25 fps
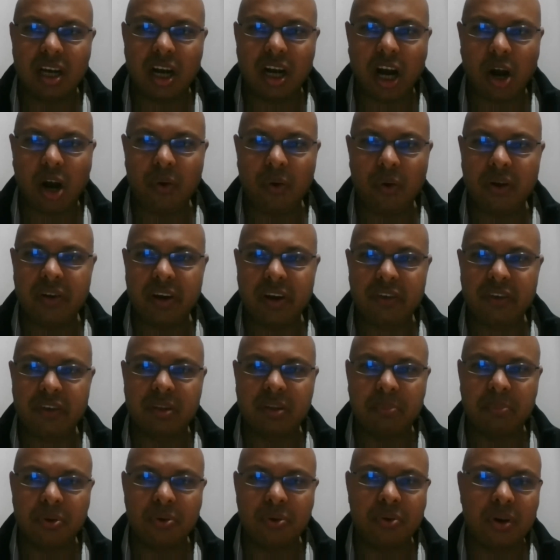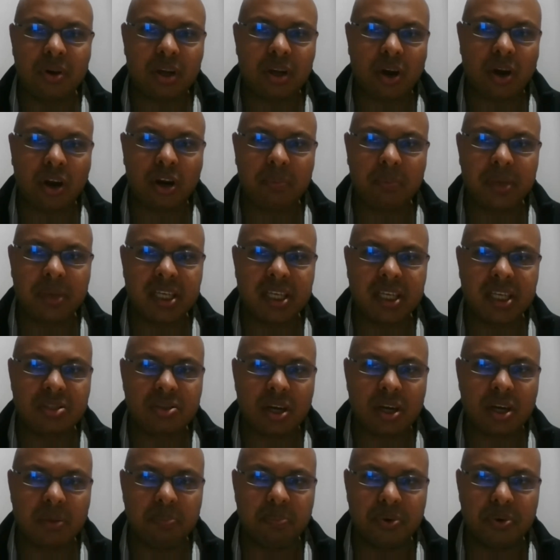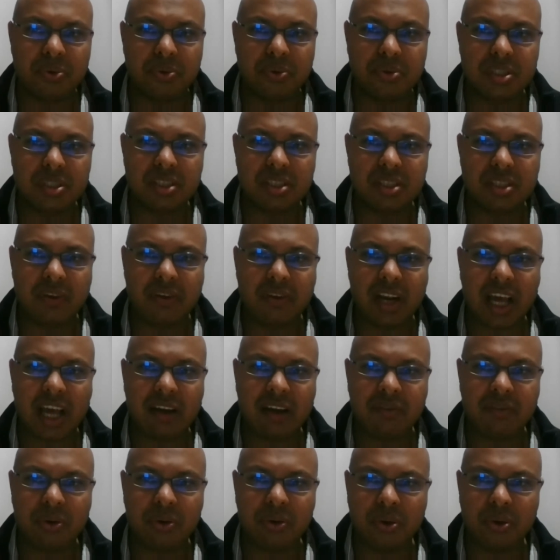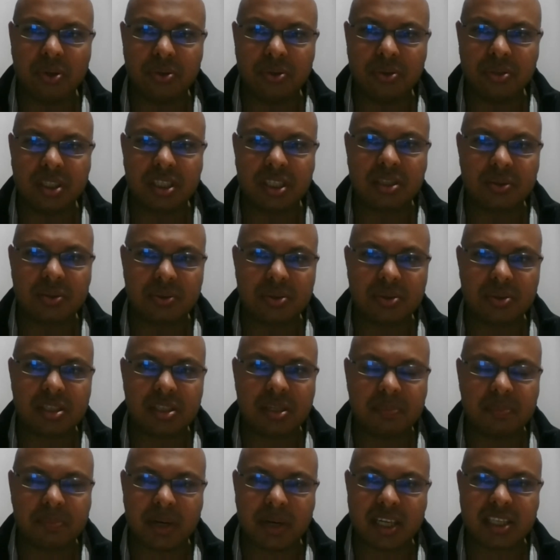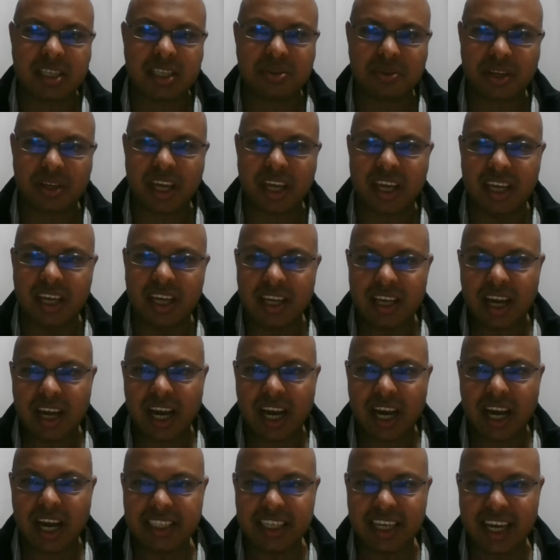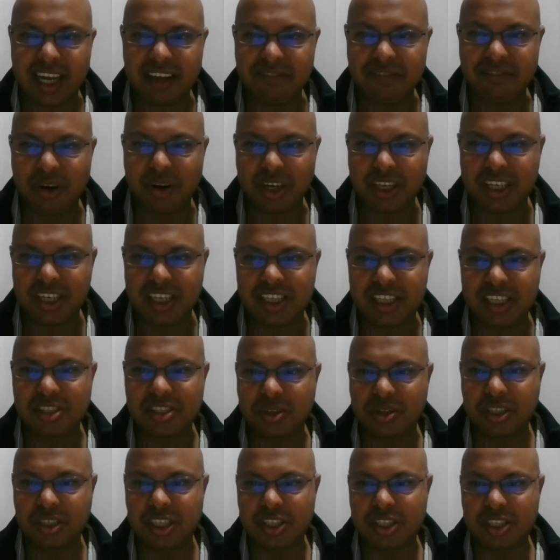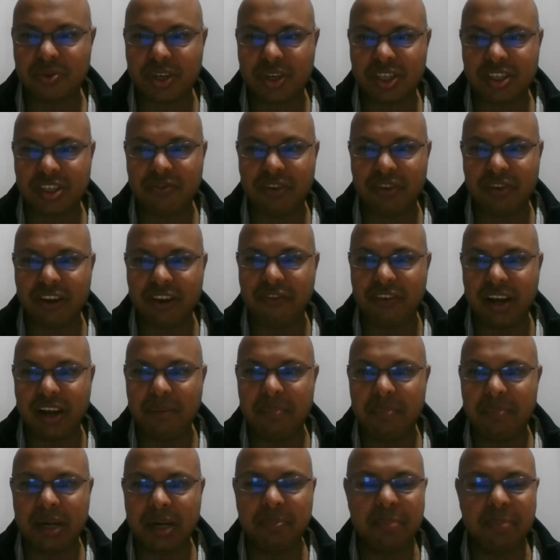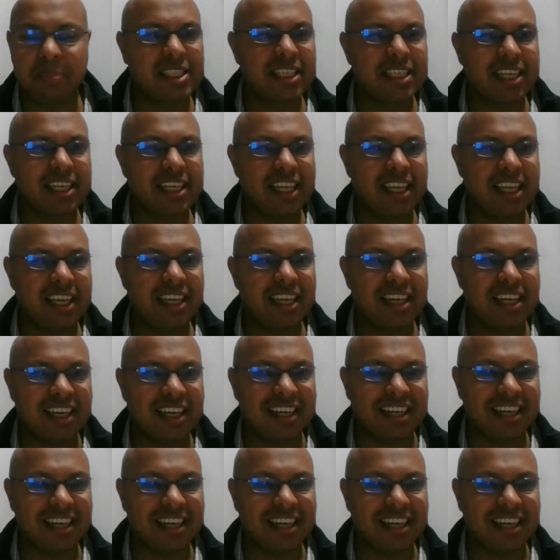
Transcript: However, if the blue economy does not boost, we will have no youth in coastal parts. Okay, I think I have not understood this question very well, but basically,